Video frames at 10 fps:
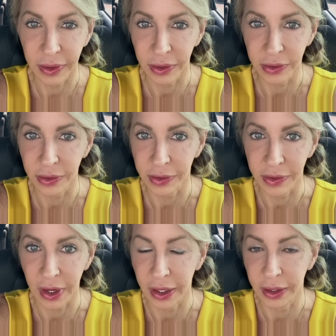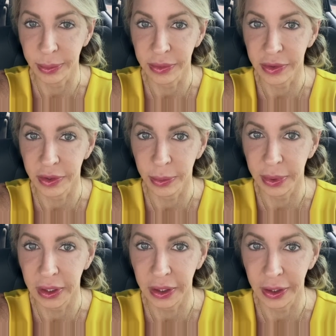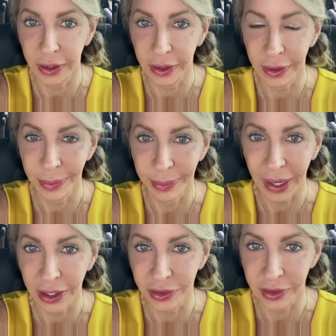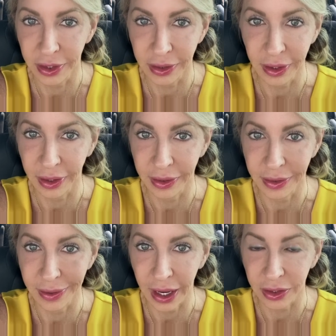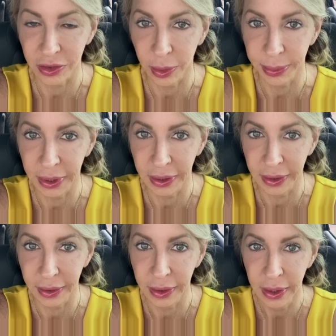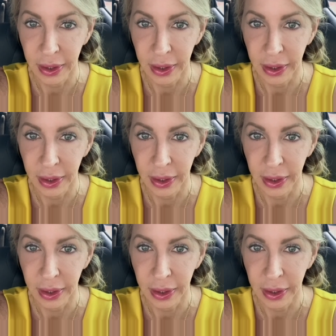there's just times to be patient and not jump in.